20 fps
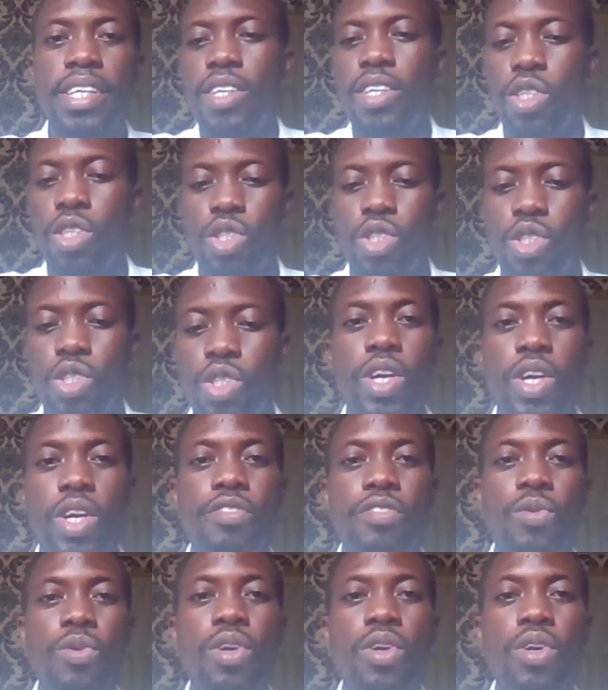unto
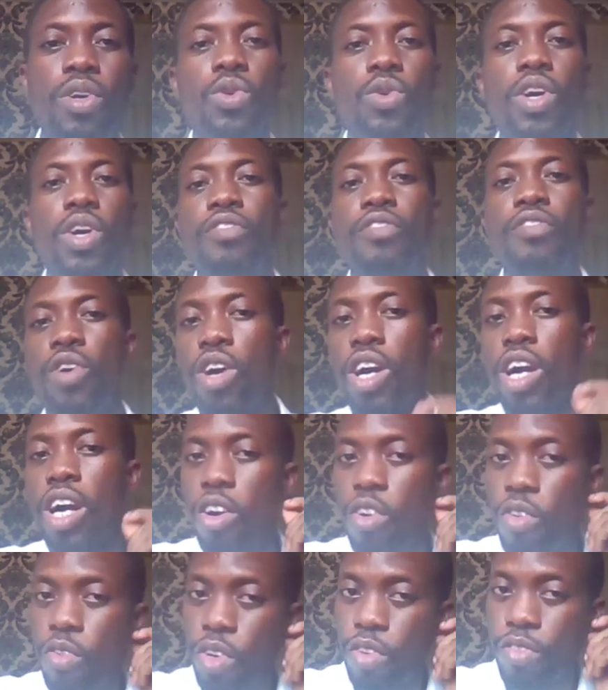everyone, to everyone,
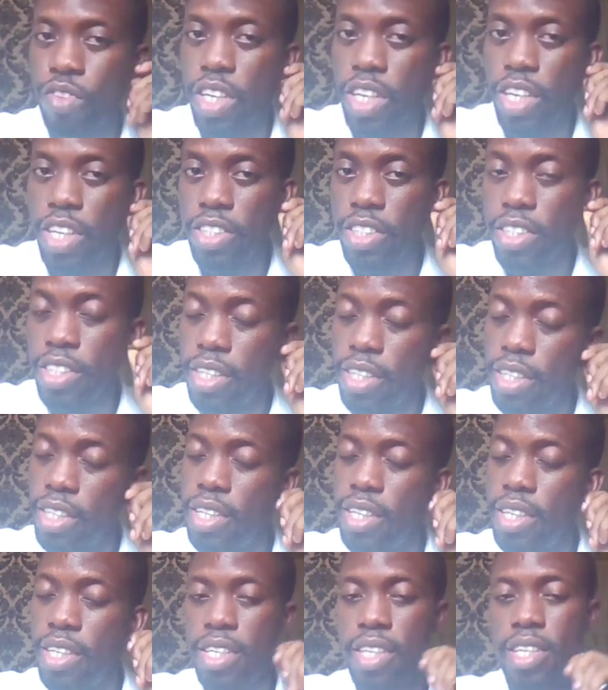one of our listeners,
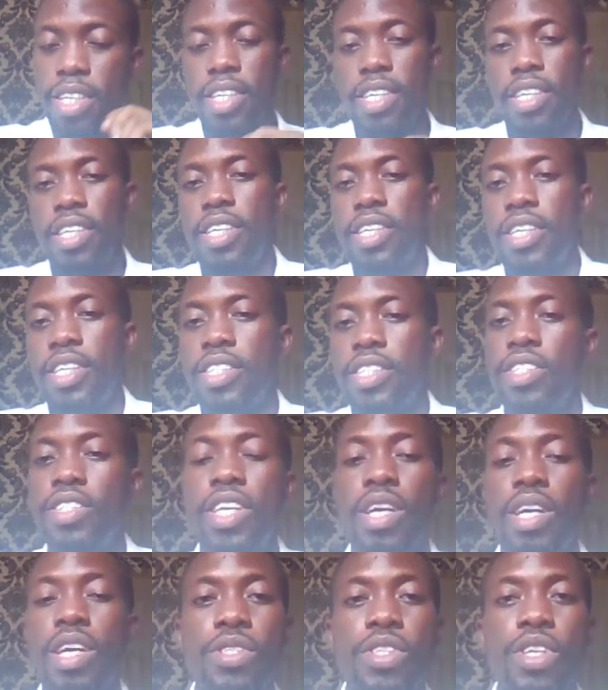that is
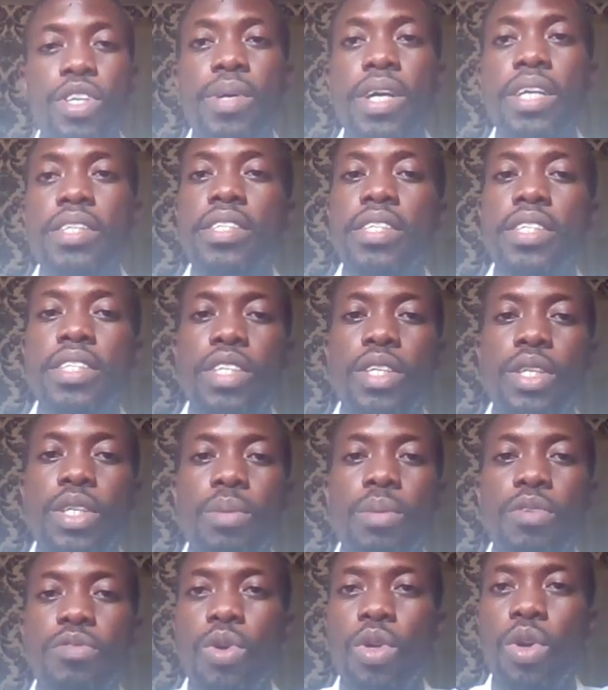Happy Sabbath in the
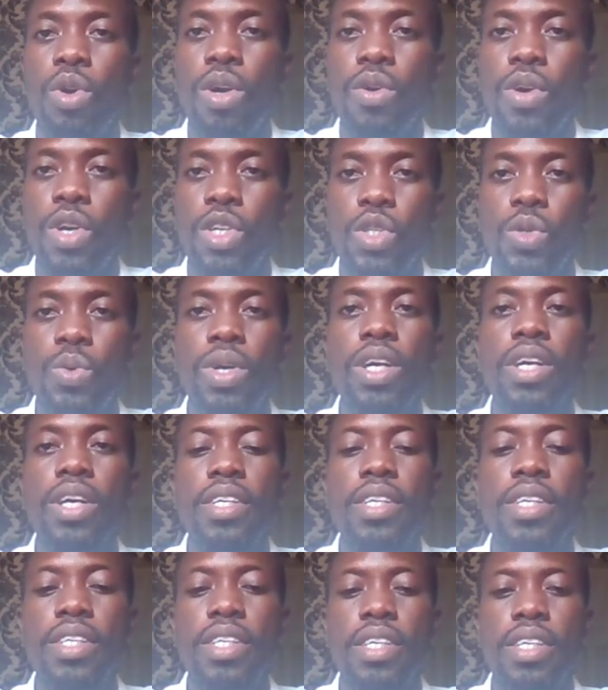name of Yahushua.
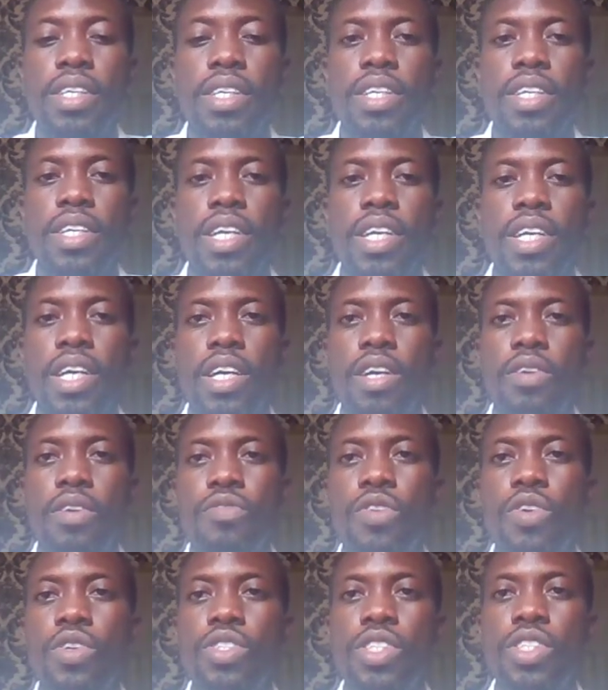And our
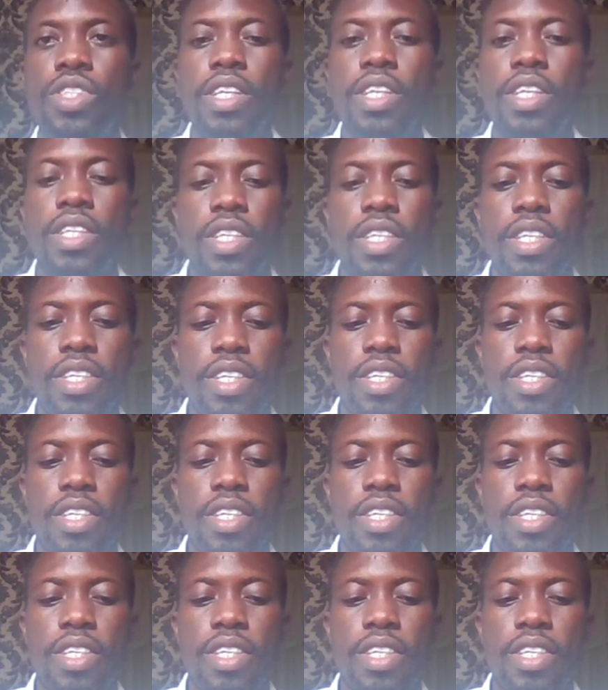first thing,